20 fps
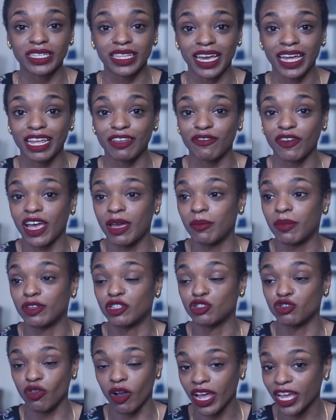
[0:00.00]
that if I'm
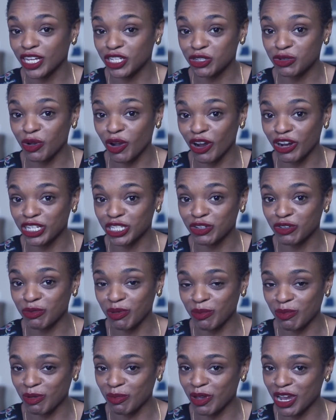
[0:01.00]
trying too hard to
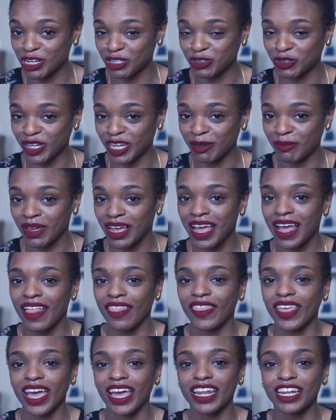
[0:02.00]
remember my dream,
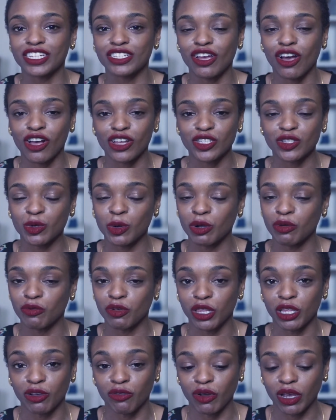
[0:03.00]
that is also a
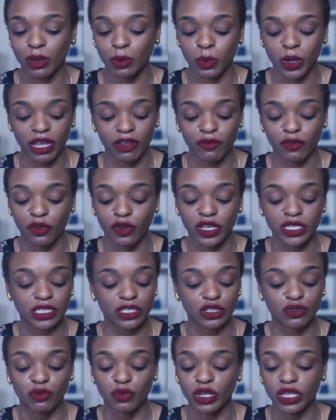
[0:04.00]
really great way for it
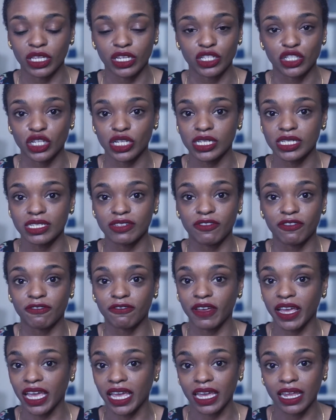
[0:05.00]
to really just
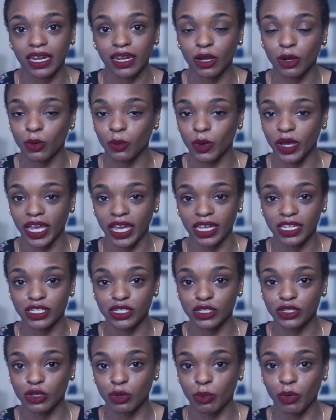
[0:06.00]
fade away
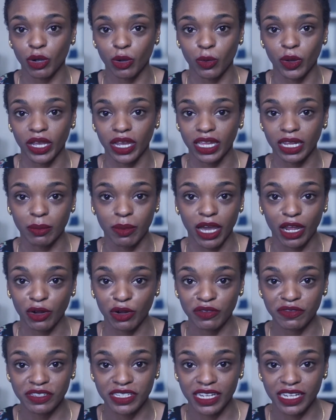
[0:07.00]
super quick in a matter of